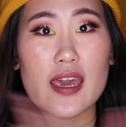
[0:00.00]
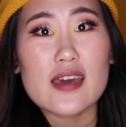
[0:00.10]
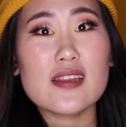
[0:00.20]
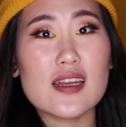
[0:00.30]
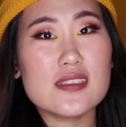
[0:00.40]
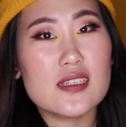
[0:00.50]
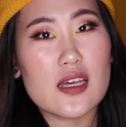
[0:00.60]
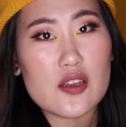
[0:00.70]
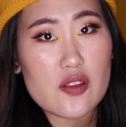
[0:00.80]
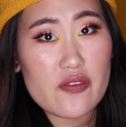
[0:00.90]
And that is the
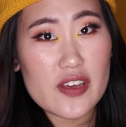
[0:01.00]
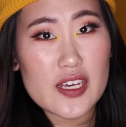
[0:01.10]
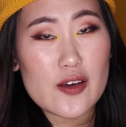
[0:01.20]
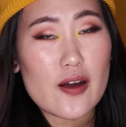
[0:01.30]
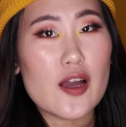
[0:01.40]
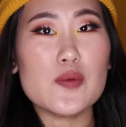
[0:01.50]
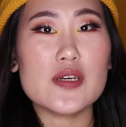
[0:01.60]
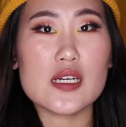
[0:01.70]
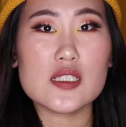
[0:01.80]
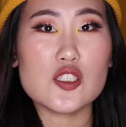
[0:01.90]
end of the video. I hope
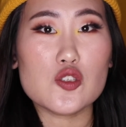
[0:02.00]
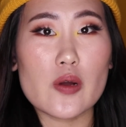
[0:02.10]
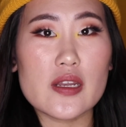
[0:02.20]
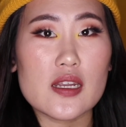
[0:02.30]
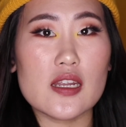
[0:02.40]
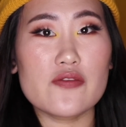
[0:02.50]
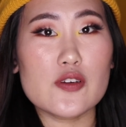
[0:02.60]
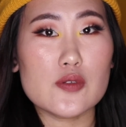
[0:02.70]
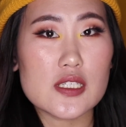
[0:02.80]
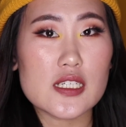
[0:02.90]
you guys enjoyed it. And if
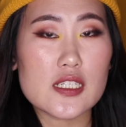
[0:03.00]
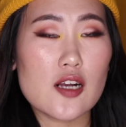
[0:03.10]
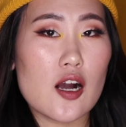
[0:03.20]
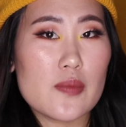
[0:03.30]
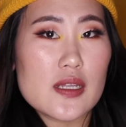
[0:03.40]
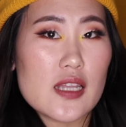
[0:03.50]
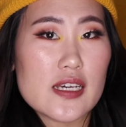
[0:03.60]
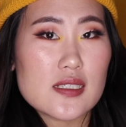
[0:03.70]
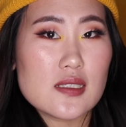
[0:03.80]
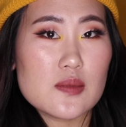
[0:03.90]
you did, comment,
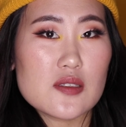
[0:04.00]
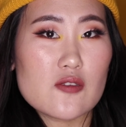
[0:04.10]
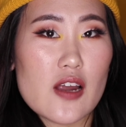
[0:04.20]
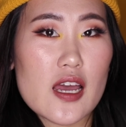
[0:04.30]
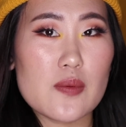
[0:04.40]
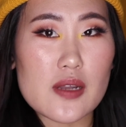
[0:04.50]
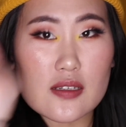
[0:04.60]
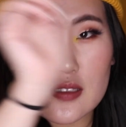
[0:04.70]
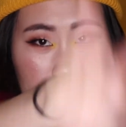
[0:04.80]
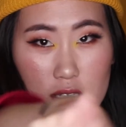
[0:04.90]
like, and subscribe. And
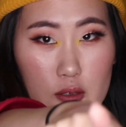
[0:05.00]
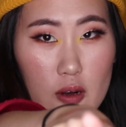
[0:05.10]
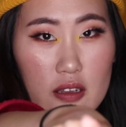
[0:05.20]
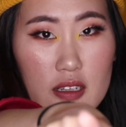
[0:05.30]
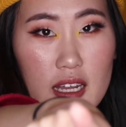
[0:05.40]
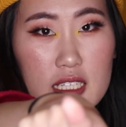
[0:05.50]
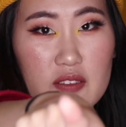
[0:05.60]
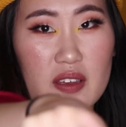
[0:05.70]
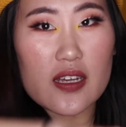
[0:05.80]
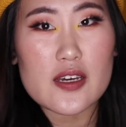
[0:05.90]
I'll see you all in the
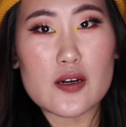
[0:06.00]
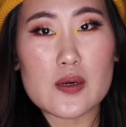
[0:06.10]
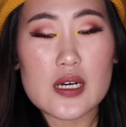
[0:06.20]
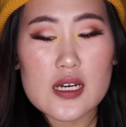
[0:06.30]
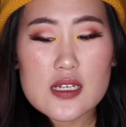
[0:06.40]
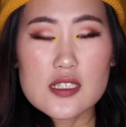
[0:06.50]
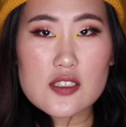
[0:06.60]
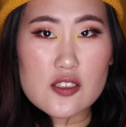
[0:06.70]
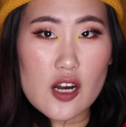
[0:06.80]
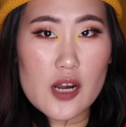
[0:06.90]
next video.
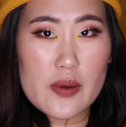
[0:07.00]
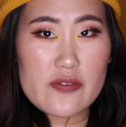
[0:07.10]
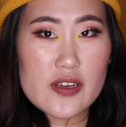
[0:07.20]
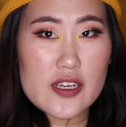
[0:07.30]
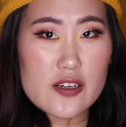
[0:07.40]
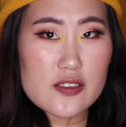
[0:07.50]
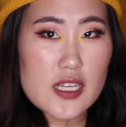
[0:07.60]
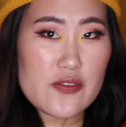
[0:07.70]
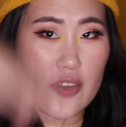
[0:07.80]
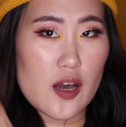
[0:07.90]
Sorry my videos
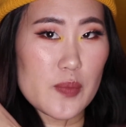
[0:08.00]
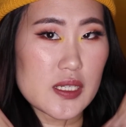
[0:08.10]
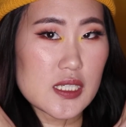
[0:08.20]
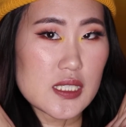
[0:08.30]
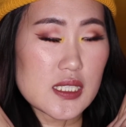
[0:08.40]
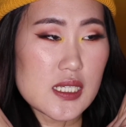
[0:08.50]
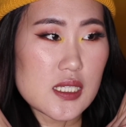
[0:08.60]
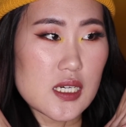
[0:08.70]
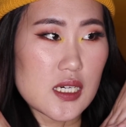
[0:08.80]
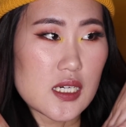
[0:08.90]
have not been
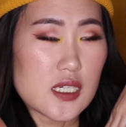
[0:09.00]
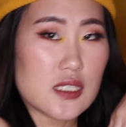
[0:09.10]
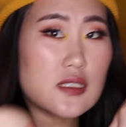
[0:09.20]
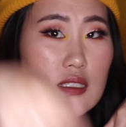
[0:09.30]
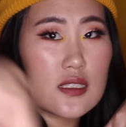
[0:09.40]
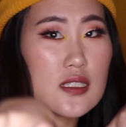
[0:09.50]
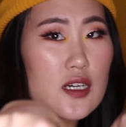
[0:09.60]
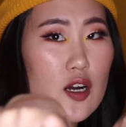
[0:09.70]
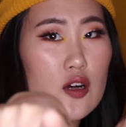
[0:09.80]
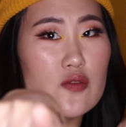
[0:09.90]
consistent.
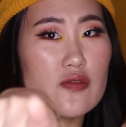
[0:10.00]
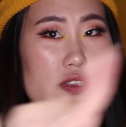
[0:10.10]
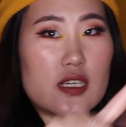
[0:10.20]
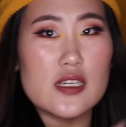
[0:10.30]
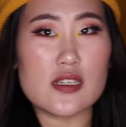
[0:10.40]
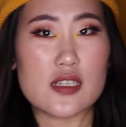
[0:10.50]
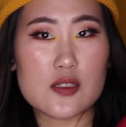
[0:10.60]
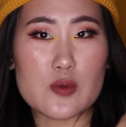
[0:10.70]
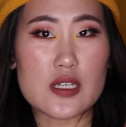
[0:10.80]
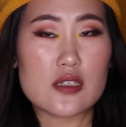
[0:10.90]
Hopefully
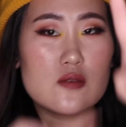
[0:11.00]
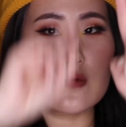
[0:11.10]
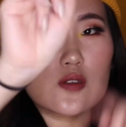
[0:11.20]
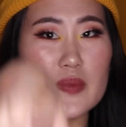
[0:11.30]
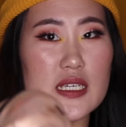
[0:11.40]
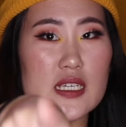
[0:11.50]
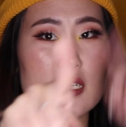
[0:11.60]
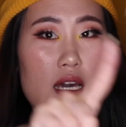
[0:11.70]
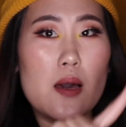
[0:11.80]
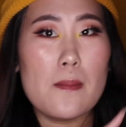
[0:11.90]
this week will
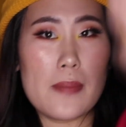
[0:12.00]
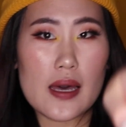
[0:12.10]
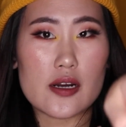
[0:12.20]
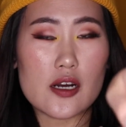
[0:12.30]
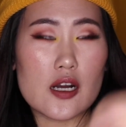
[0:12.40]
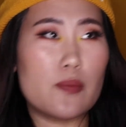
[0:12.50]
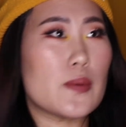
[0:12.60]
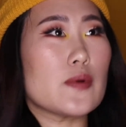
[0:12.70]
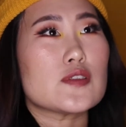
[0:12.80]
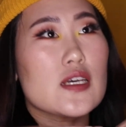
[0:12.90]
be better,
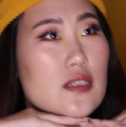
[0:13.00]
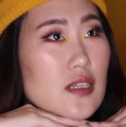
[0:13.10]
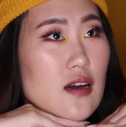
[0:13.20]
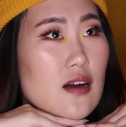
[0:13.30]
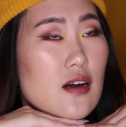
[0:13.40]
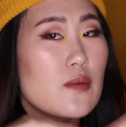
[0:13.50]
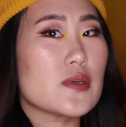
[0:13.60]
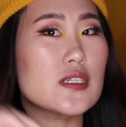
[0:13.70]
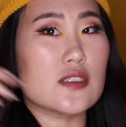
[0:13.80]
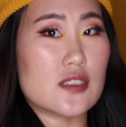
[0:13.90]
but most likely not
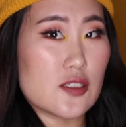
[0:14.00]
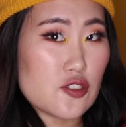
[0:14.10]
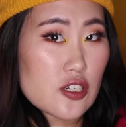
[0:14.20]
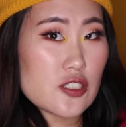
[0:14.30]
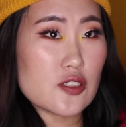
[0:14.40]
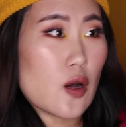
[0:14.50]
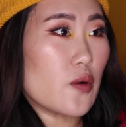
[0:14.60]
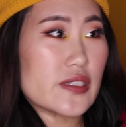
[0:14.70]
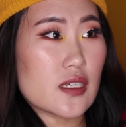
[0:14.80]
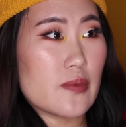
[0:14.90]
because construction's
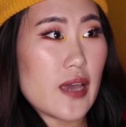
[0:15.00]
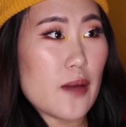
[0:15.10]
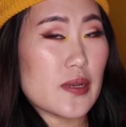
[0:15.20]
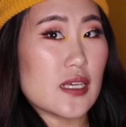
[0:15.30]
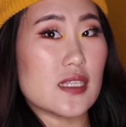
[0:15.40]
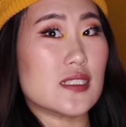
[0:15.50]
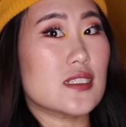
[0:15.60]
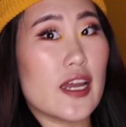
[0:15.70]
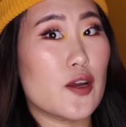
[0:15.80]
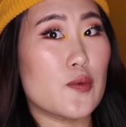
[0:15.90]
always going to be happening this
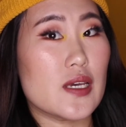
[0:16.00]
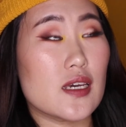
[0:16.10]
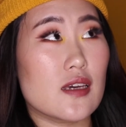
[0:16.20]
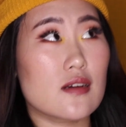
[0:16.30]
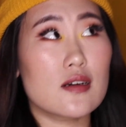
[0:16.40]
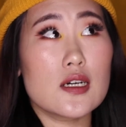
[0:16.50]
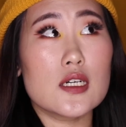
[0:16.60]
entire week.